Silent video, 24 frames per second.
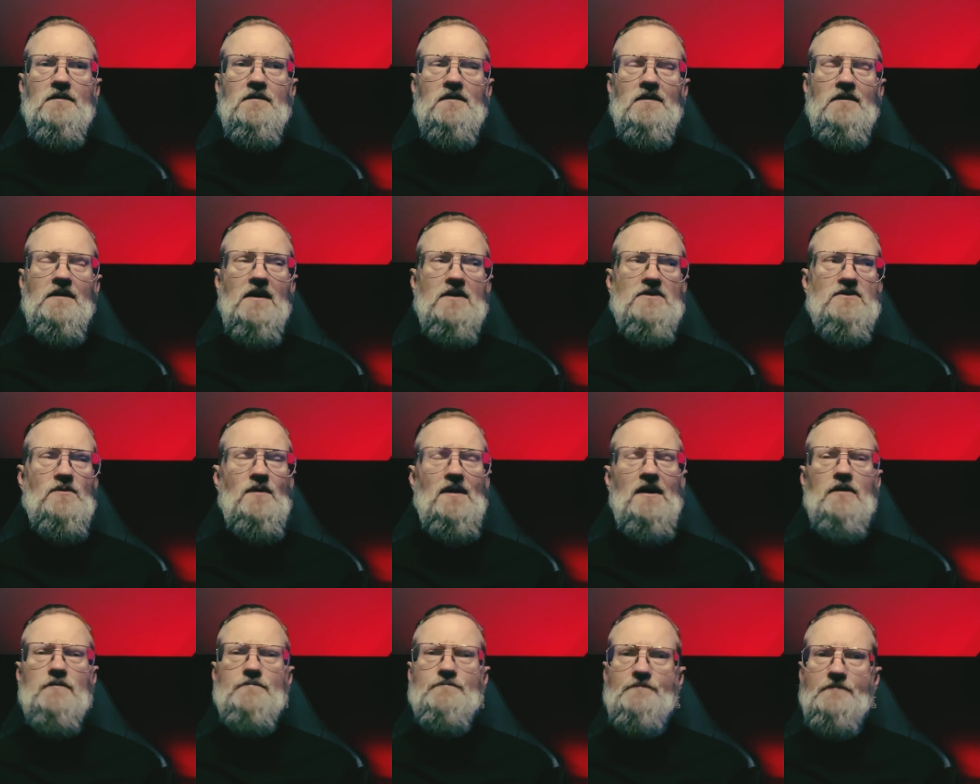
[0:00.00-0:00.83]
that was
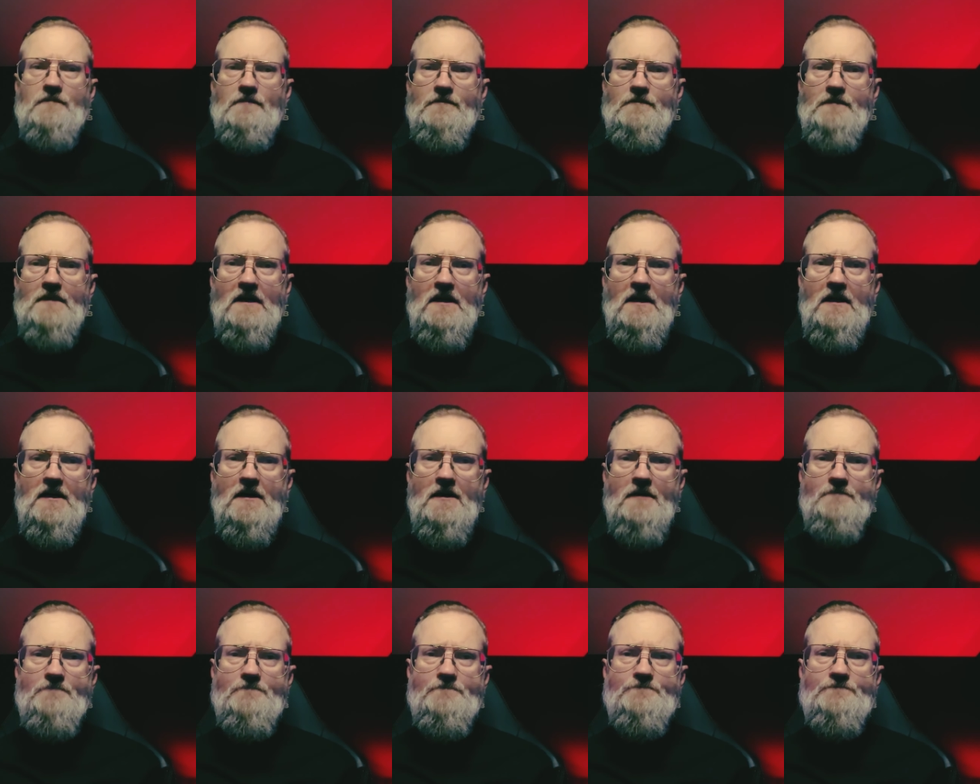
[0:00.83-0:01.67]
around
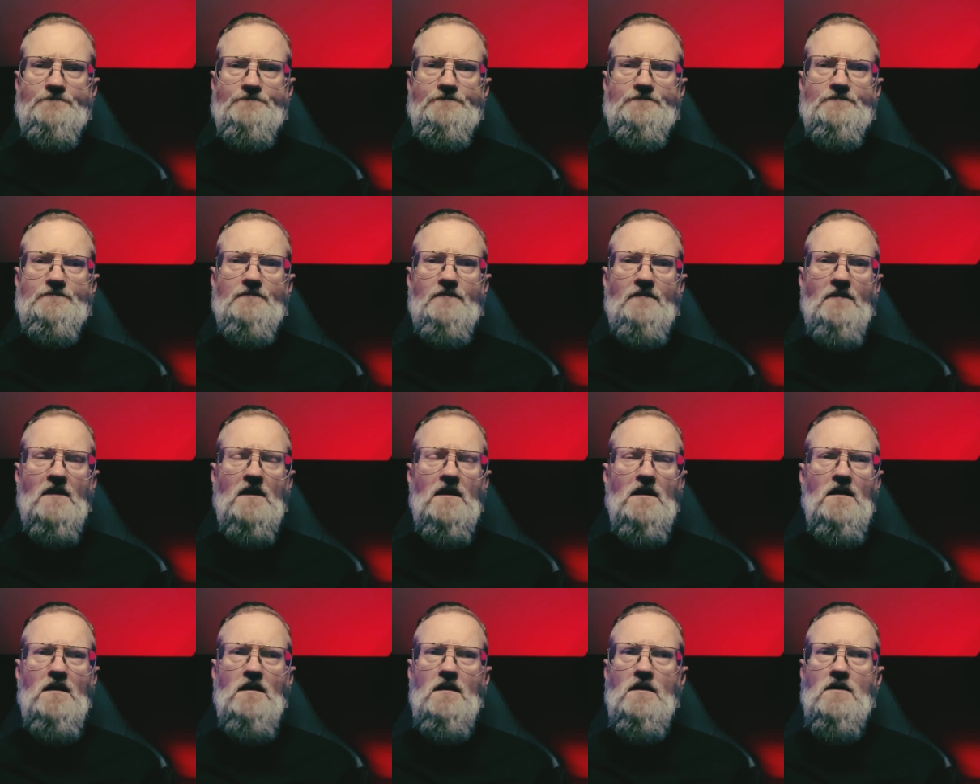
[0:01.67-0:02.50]
um,
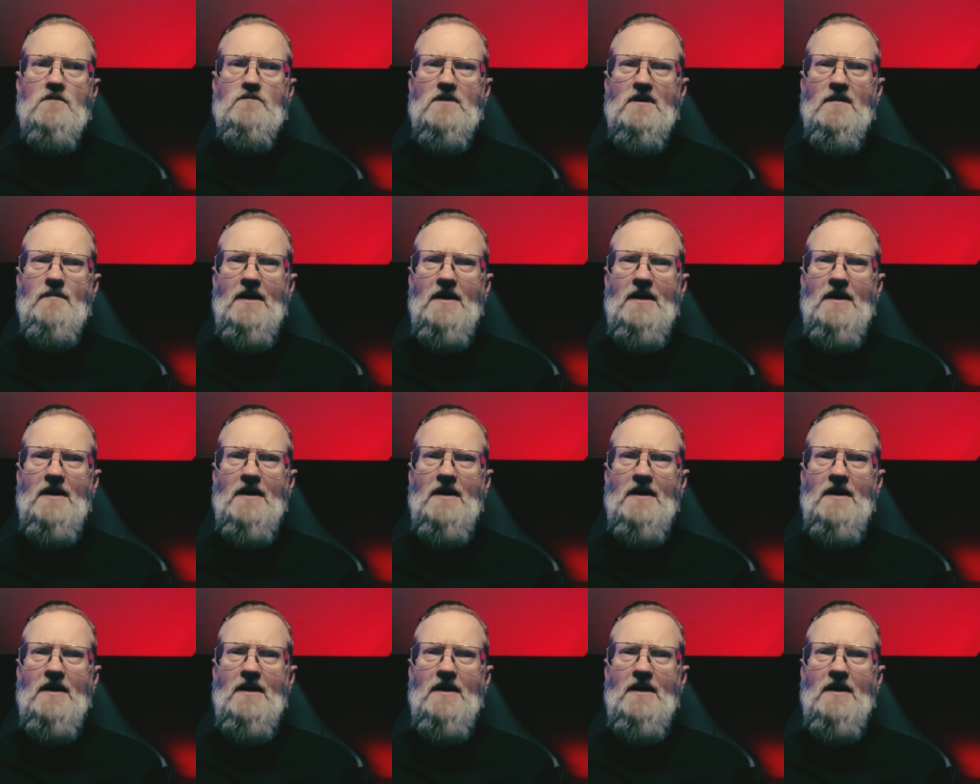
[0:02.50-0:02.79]
really